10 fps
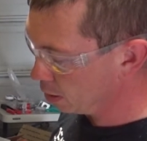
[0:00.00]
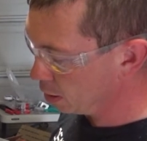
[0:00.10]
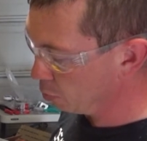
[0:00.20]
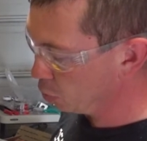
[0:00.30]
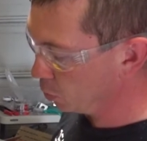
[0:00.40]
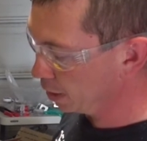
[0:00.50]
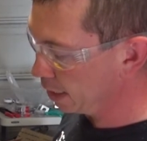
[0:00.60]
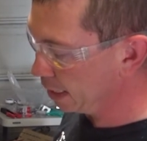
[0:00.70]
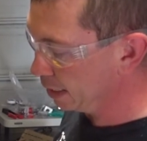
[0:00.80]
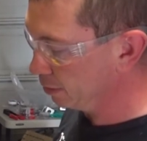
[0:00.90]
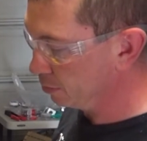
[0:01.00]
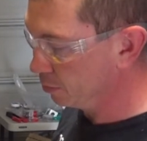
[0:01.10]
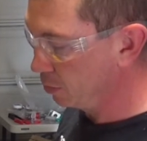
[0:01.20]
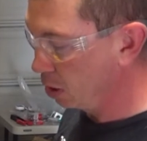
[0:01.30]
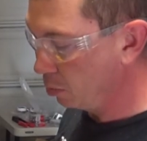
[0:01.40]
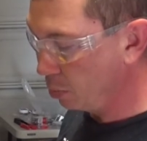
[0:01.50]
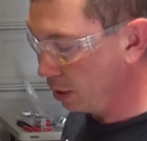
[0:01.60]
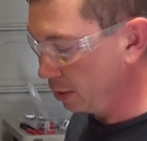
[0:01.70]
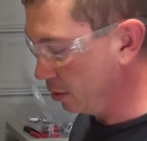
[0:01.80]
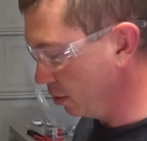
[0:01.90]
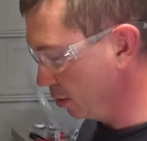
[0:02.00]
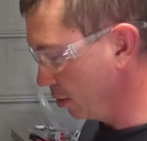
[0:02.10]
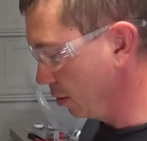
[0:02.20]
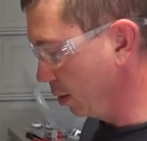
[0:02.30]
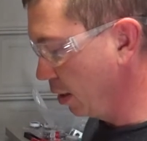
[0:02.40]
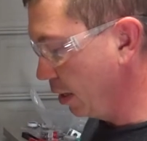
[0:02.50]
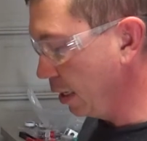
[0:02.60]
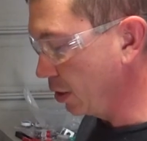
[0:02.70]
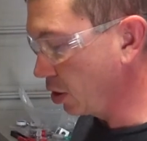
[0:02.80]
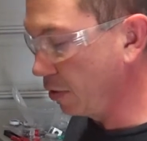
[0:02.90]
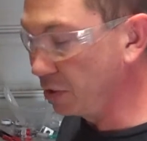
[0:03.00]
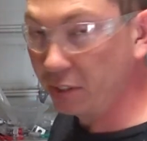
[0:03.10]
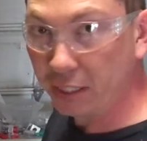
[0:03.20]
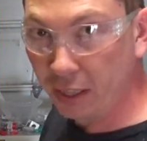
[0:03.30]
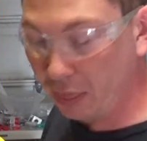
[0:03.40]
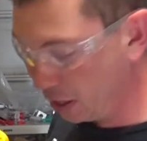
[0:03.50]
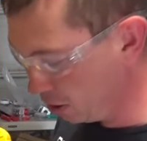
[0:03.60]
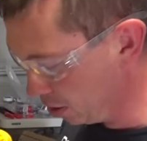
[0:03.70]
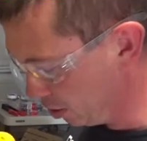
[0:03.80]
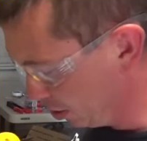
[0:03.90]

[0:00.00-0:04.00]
Number 29 bit is obviously thinner